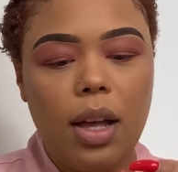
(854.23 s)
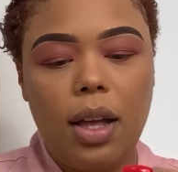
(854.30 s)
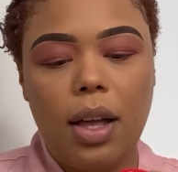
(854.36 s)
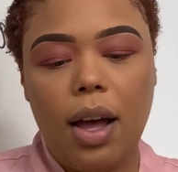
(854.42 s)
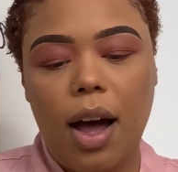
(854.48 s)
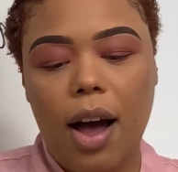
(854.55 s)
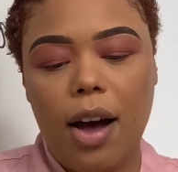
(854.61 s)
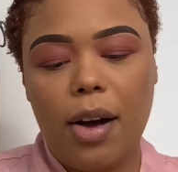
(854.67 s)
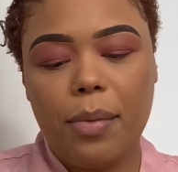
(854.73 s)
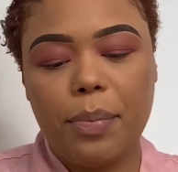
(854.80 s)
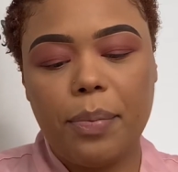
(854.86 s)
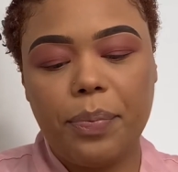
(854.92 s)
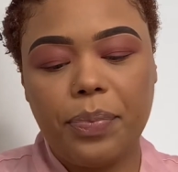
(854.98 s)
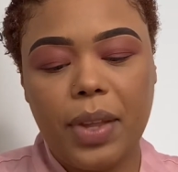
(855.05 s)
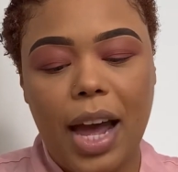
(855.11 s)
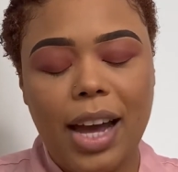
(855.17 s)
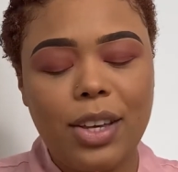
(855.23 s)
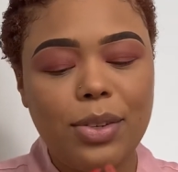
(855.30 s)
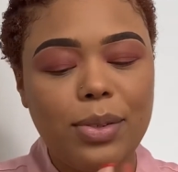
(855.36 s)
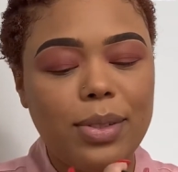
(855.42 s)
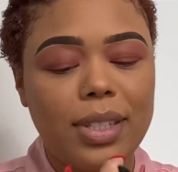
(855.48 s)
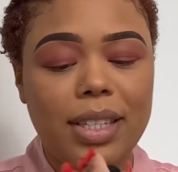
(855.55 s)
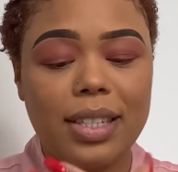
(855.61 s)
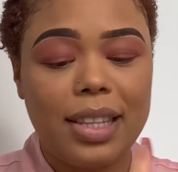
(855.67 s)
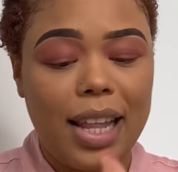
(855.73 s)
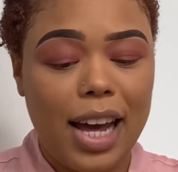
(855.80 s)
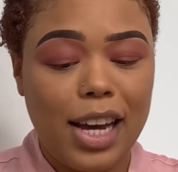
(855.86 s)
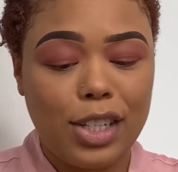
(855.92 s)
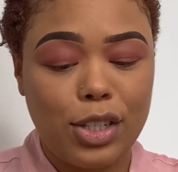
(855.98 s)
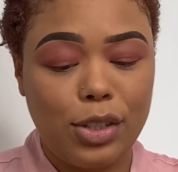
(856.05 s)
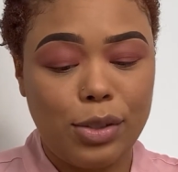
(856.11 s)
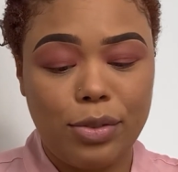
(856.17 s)
I use this lash
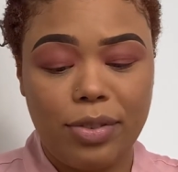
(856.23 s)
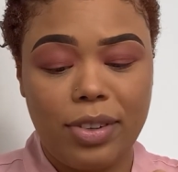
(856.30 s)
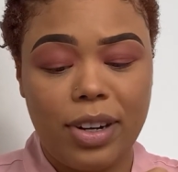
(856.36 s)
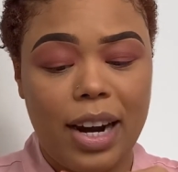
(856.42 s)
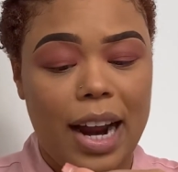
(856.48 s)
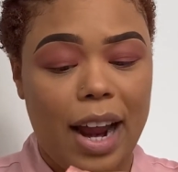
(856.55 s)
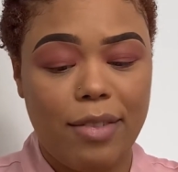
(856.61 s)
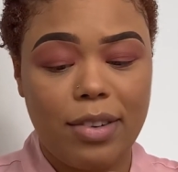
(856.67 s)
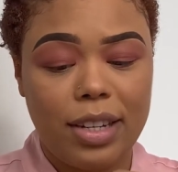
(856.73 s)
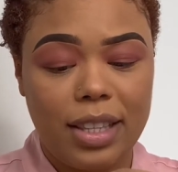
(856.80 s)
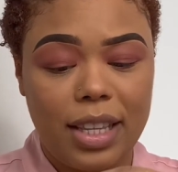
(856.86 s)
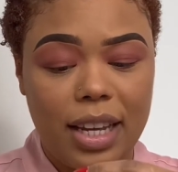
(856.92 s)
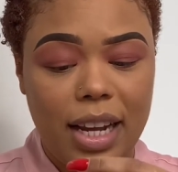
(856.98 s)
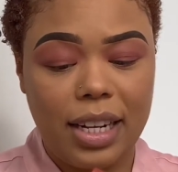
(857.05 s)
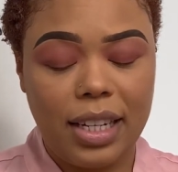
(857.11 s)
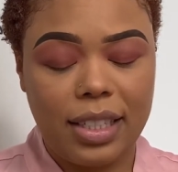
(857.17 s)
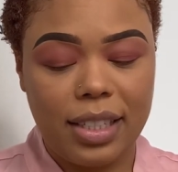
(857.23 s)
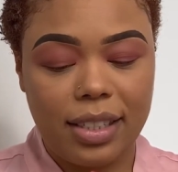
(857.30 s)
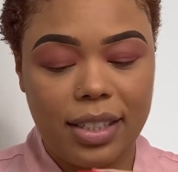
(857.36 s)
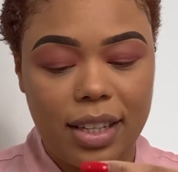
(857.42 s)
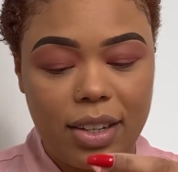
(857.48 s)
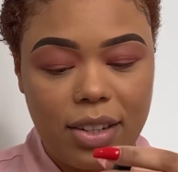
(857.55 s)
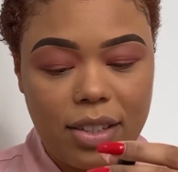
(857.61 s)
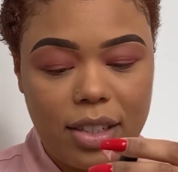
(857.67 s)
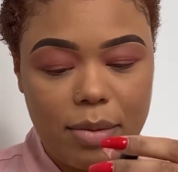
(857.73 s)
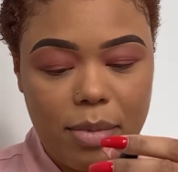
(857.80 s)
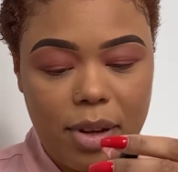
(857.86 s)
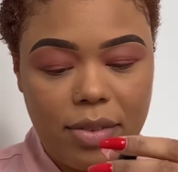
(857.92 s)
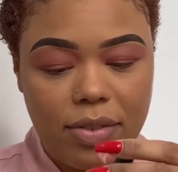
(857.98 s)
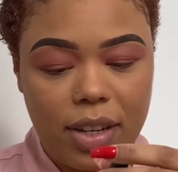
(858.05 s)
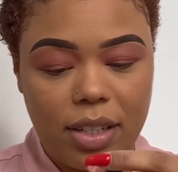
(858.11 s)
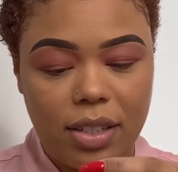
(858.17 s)
glue for everything I need to stick onto my
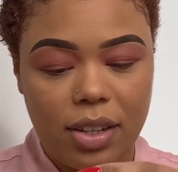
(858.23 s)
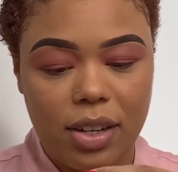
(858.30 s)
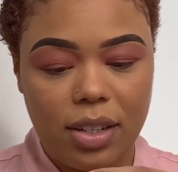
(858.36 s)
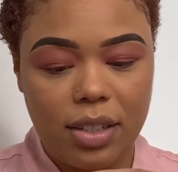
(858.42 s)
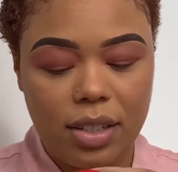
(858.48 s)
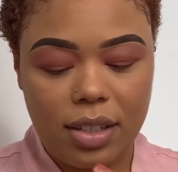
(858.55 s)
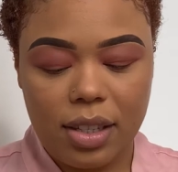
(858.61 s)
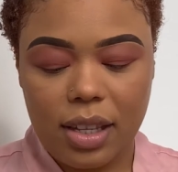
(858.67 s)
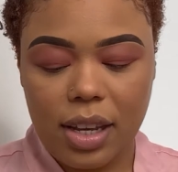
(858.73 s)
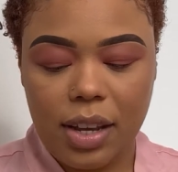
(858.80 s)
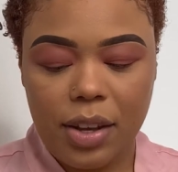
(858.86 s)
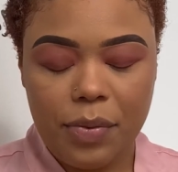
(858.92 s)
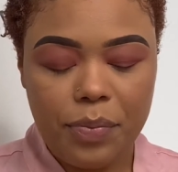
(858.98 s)
face, honestly.